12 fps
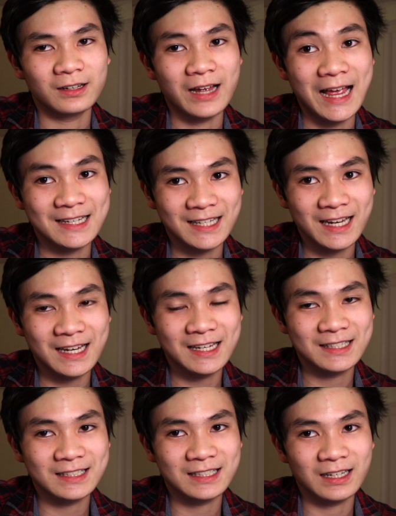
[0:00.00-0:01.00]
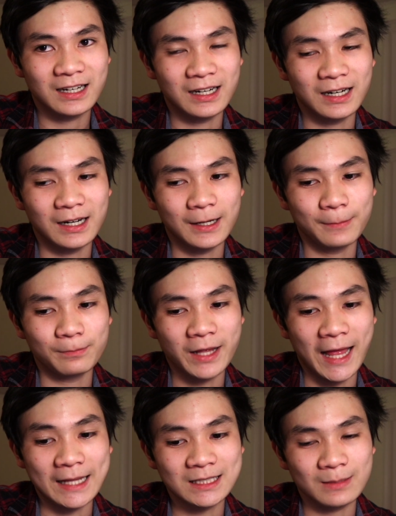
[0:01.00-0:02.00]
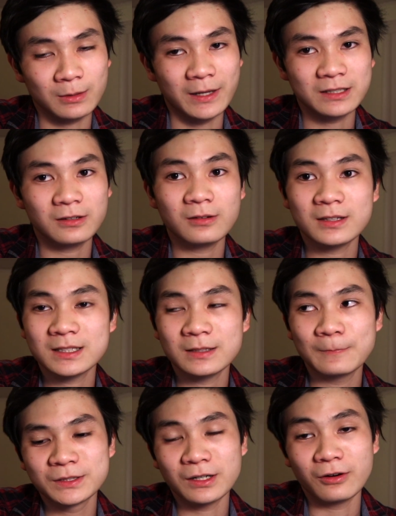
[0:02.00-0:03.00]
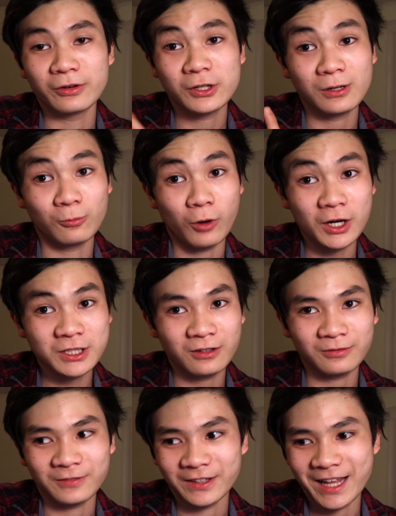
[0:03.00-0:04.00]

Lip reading: essays and supplementals, so you can watch out for